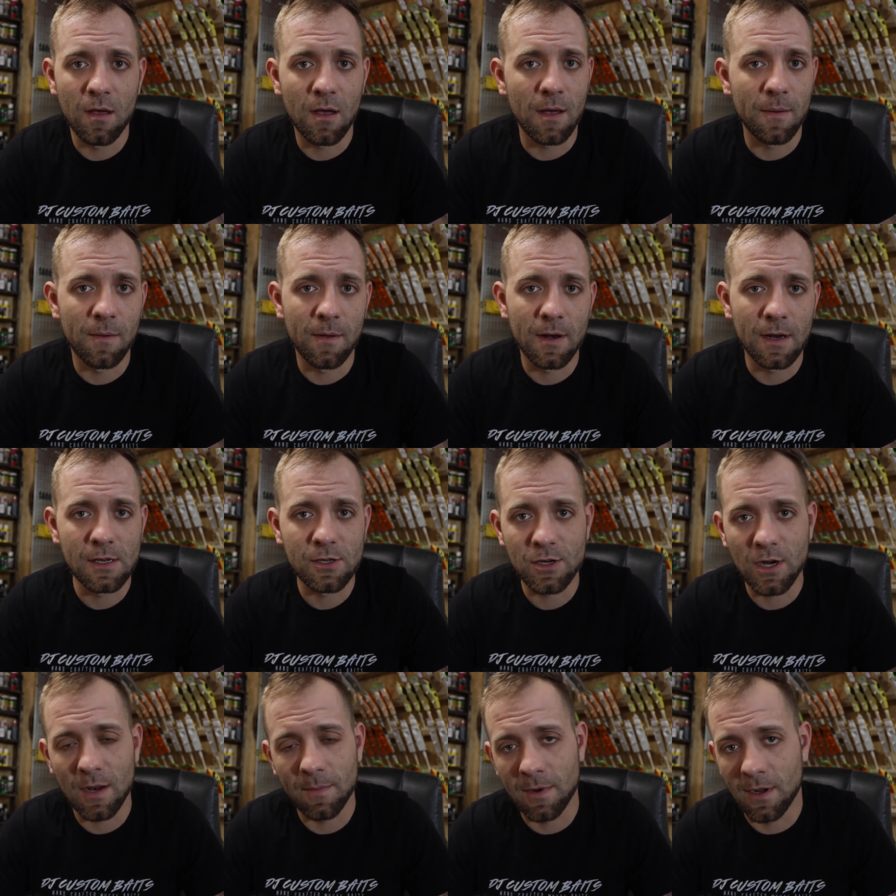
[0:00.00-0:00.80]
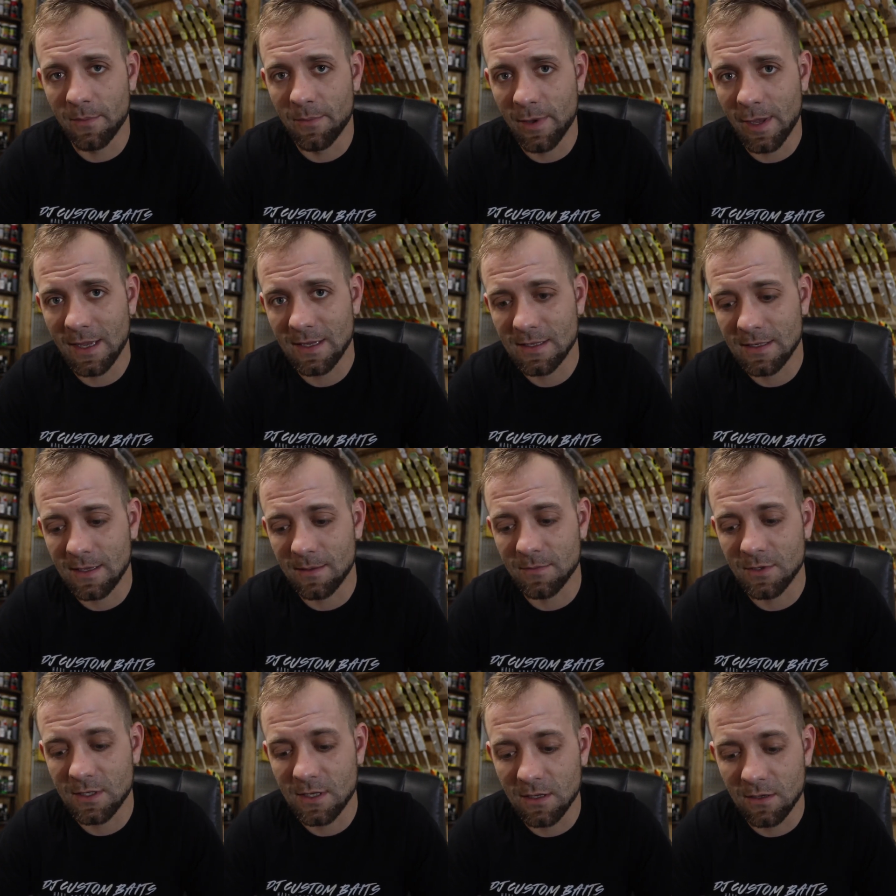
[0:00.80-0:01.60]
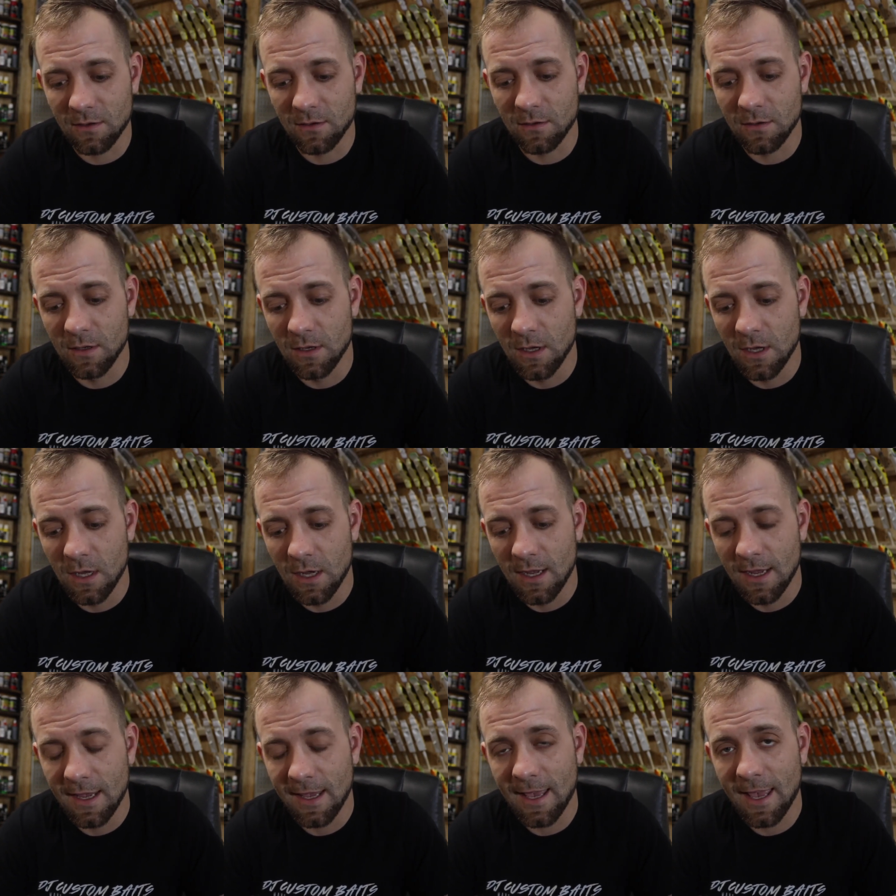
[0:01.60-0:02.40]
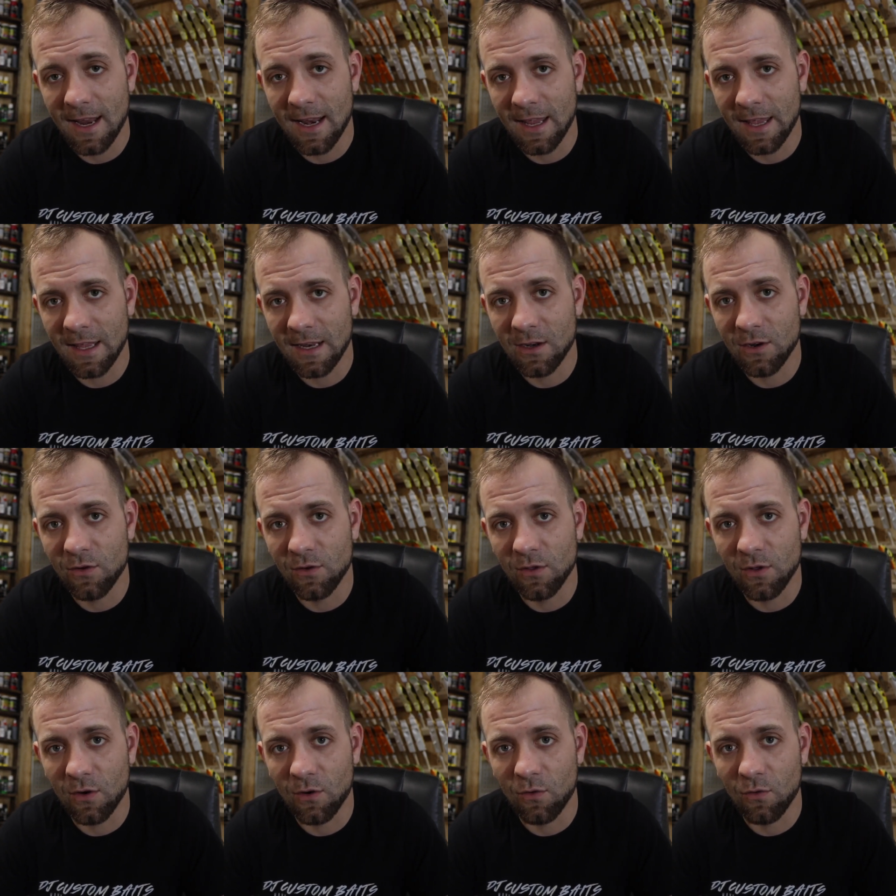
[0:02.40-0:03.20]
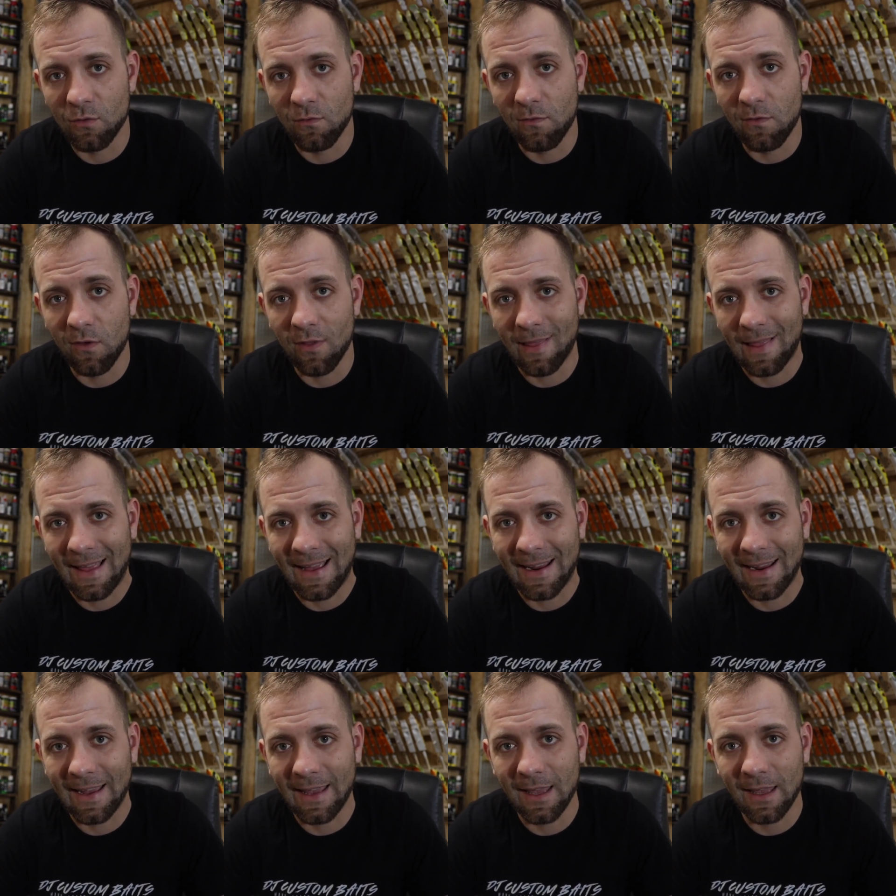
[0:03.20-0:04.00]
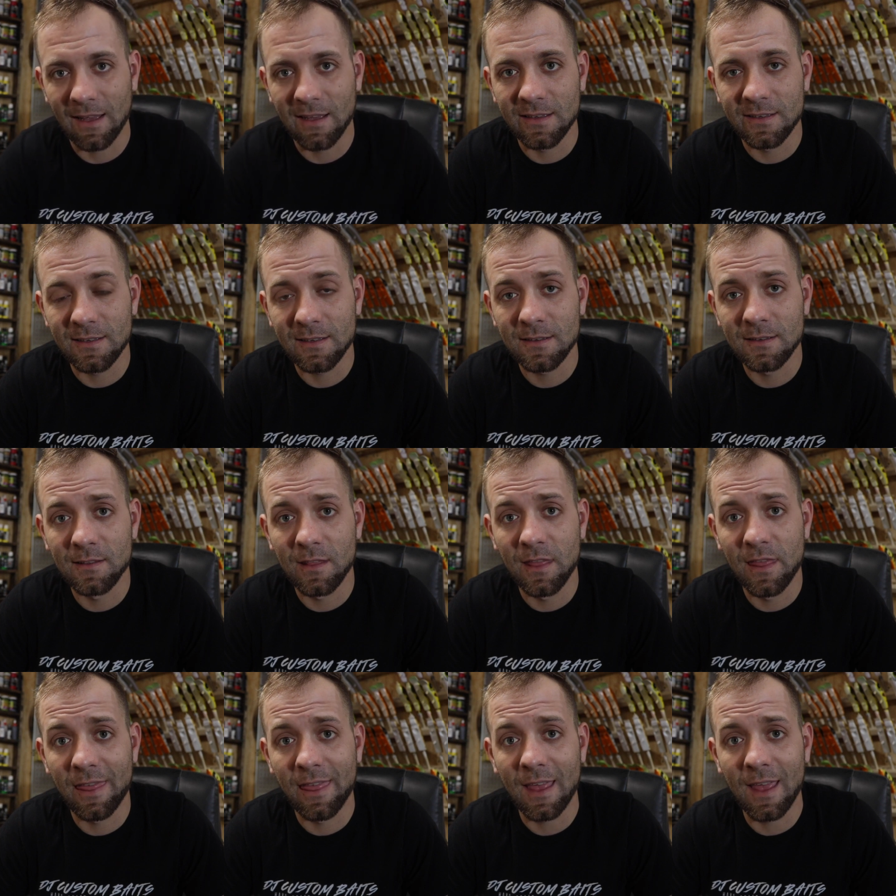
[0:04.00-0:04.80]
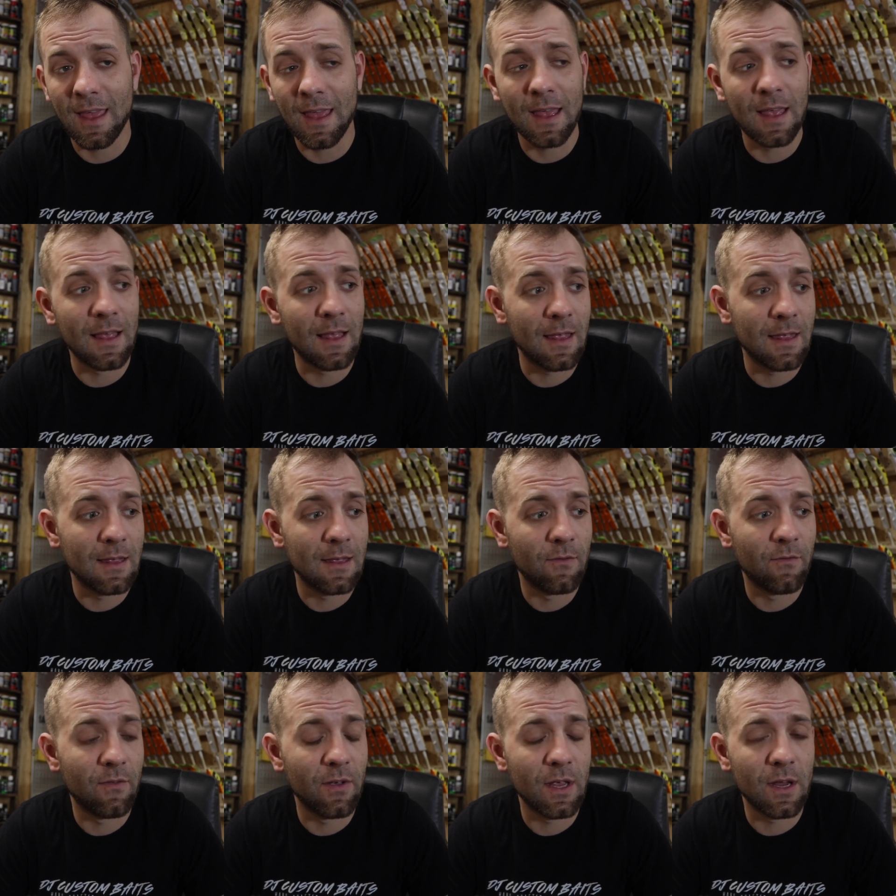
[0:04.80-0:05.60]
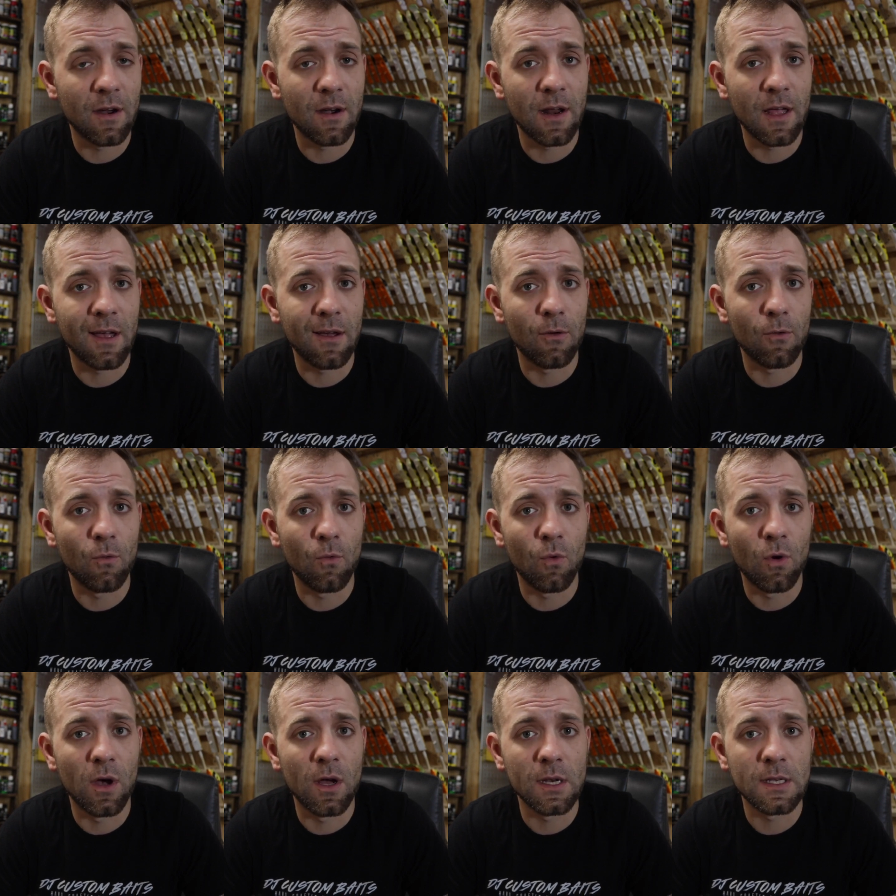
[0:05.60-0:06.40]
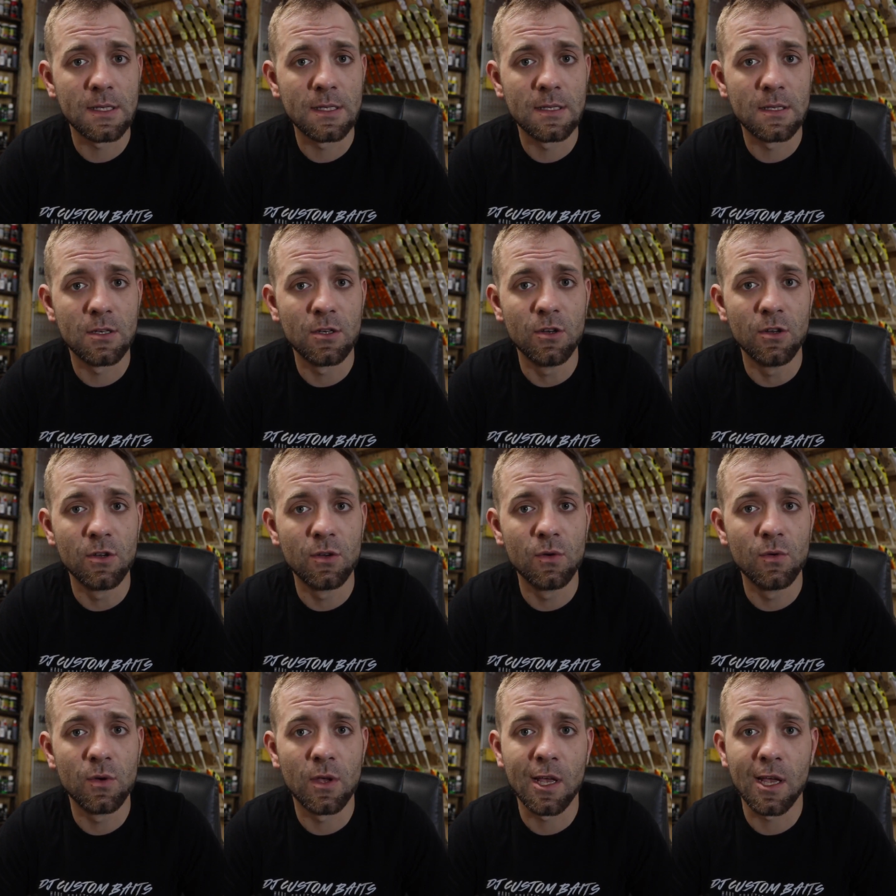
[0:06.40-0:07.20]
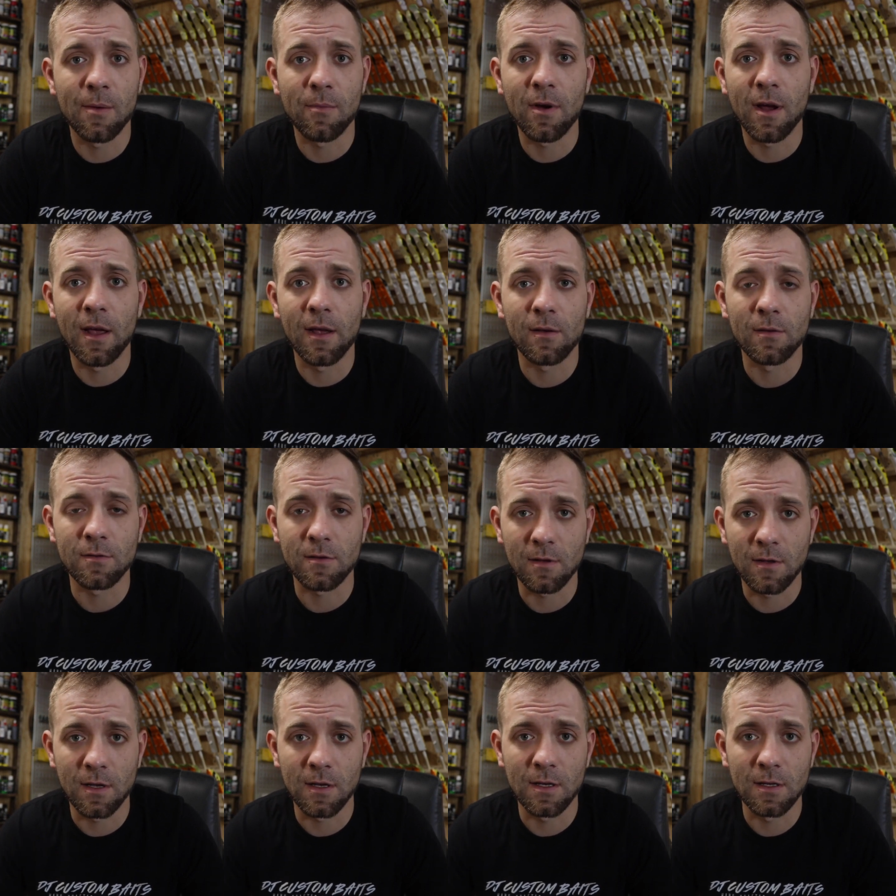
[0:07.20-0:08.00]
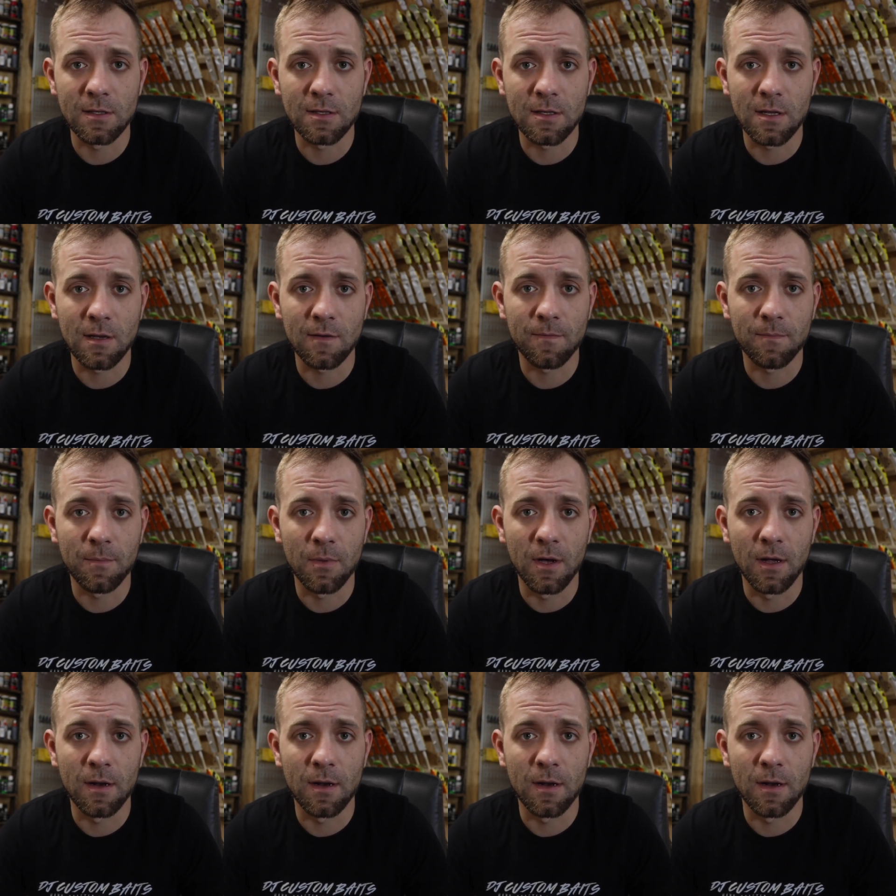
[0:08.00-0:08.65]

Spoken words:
I mean, I tried my best. I'm still getting into the whole vlogging thing, figuring out what to do, camera angles, all that good stuff.